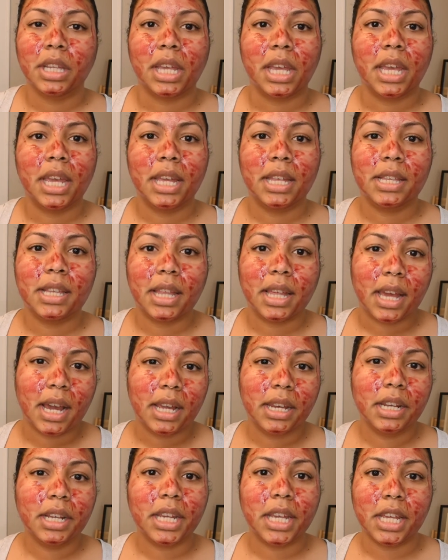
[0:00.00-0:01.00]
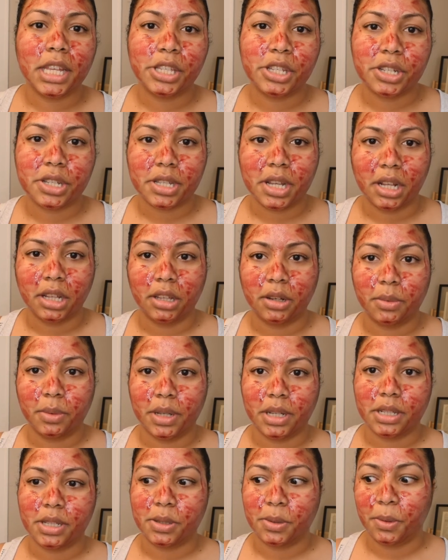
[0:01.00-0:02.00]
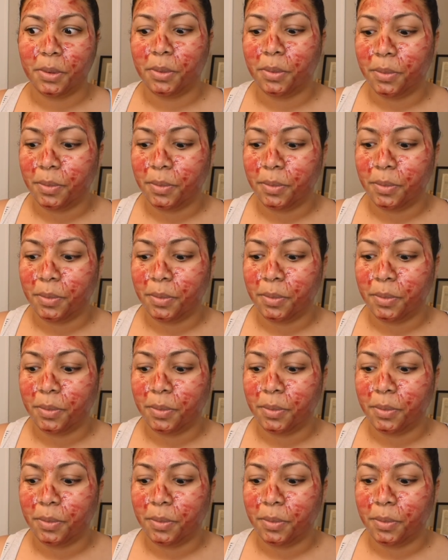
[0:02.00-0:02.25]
It kind of itches a little bit, so